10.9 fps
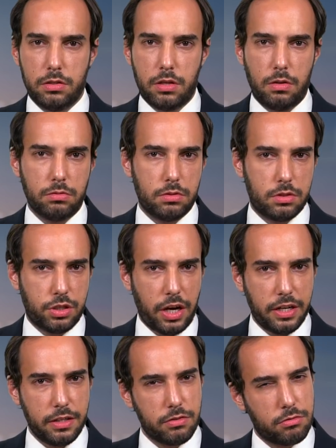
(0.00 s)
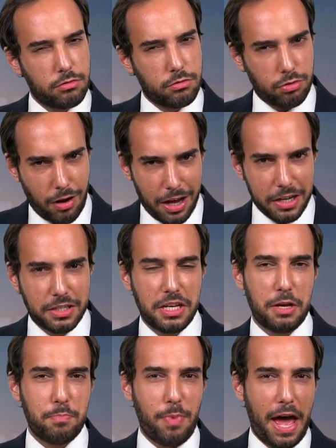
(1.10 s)
So China is trying to
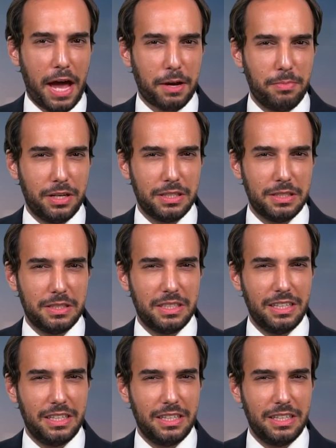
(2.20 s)
hit back, but